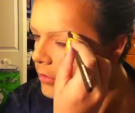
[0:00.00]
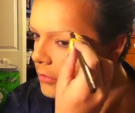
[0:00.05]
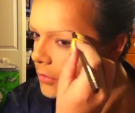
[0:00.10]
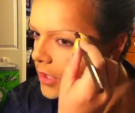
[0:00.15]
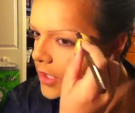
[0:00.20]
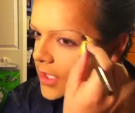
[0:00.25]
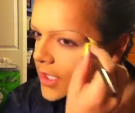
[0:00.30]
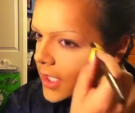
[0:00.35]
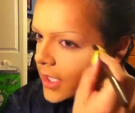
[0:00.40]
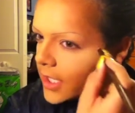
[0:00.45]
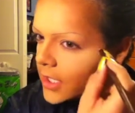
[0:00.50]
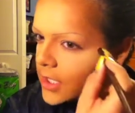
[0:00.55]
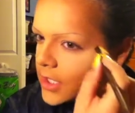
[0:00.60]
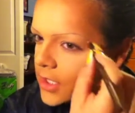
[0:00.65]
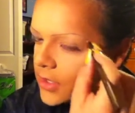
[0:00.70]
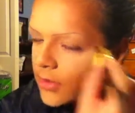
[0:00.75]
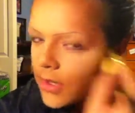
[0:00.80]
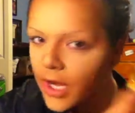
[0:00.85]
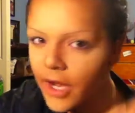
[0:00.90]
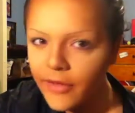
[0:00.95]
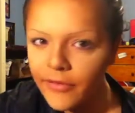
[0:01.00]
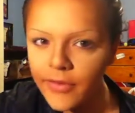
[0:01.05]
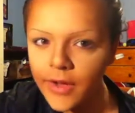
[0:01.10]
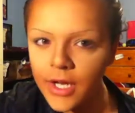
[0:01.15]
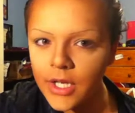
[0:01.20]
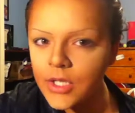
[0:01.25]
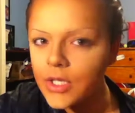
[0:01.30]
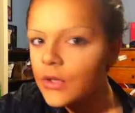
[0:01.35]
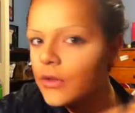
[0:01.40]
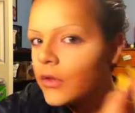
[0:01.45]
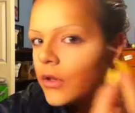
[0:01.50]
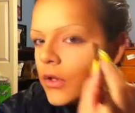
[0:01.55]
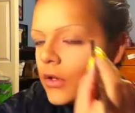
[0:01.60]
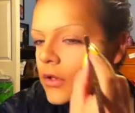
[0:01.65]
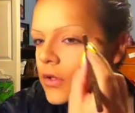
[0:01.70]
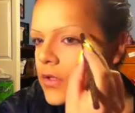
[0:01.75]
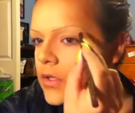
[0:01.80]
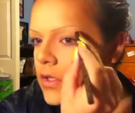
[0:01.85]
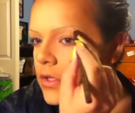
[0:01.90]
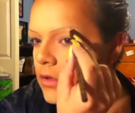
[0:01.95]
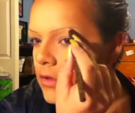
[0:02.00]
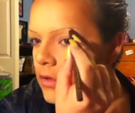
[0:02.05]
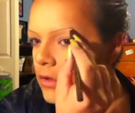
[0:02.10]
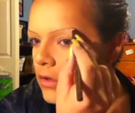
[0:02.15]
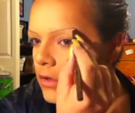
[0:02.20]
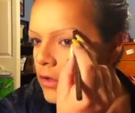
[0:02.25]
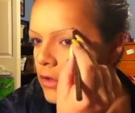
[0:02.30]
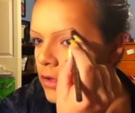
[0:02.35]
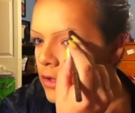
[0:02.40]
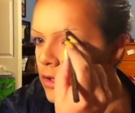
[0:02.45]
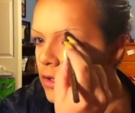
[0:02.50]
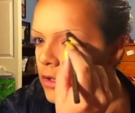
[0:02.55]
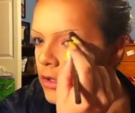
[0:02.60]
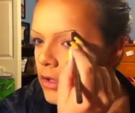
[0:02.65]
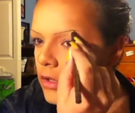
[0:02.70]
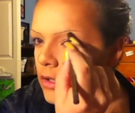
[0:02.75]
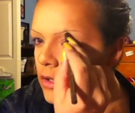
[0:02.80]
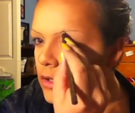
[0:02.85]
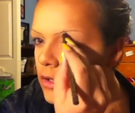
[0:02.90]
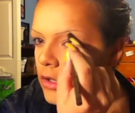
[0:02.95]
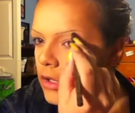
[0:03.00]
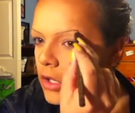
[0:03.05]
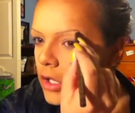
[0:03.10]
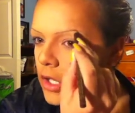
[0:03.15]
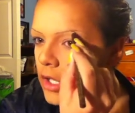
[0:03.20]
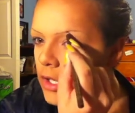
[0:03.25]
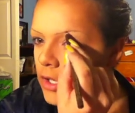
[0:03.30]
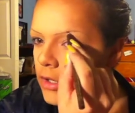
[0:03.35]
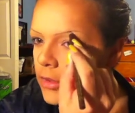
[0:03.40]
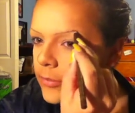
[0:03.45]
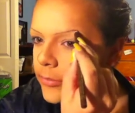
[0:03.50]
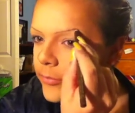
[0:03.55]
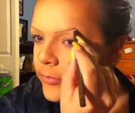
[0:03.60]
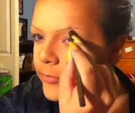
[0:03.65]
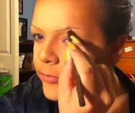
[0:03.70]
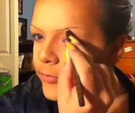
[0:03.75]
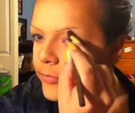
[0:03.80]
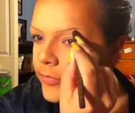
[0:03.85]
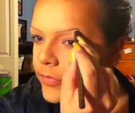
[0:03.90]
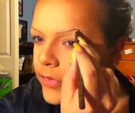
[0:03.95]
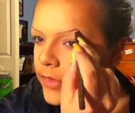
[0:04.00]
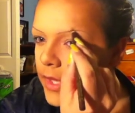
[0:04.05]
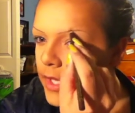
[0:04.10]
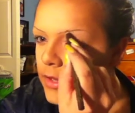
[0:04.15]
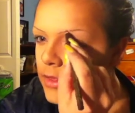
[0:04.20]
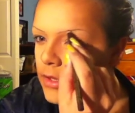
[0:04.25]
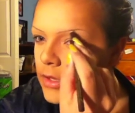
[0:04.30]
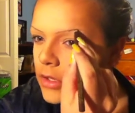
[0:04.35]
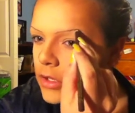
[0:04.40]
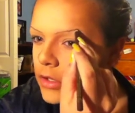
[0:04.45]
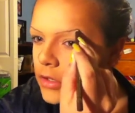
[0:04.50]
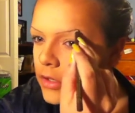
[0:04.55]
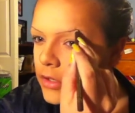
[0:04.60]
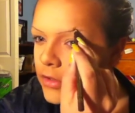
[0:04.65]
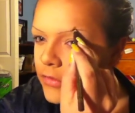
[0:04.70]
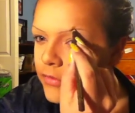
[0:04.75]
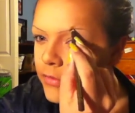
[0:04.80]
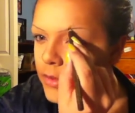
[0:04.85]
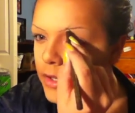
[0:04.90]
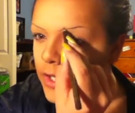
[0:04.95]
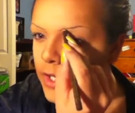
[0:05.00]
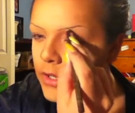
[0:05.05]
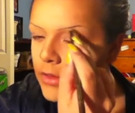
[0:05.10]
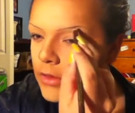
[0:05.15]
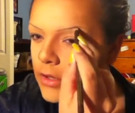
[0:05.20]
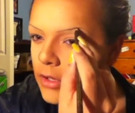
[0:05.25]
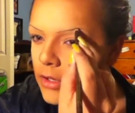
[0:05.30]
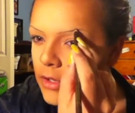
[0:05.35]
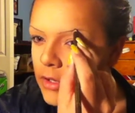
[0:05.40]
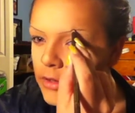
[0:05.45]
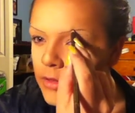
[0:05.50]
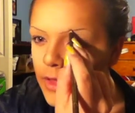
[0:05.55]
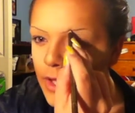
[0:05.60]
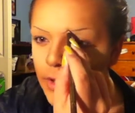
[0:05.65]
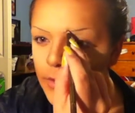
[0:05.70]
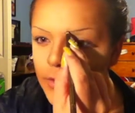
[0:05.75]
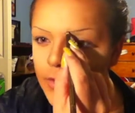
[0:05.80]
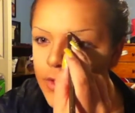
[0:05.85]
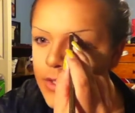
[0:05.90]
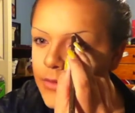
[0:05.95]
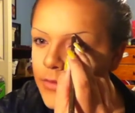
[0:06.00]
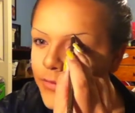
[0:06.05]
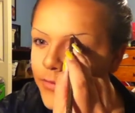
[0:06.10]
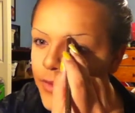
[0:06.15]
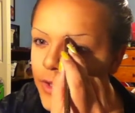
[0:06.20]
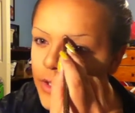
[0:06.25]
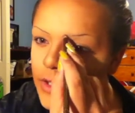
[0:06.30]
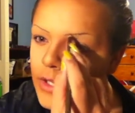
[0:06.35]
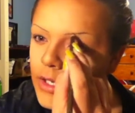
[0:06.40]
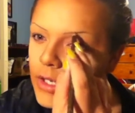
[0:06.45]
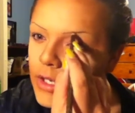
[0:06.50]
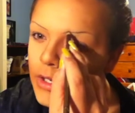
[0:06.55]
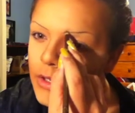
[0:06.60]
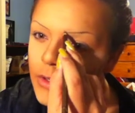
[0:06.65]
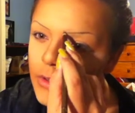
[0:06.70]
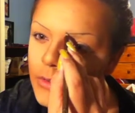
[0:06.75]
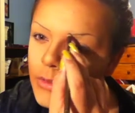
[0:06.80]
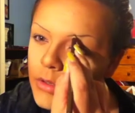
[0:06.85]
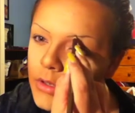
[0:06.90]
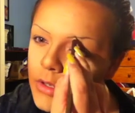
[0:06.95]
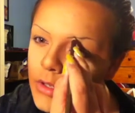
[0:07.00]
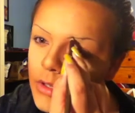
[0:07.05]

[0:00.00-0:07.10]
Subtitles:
Because I like to do high fashion looks. Like the glitter on the forehead look. That was fun to do.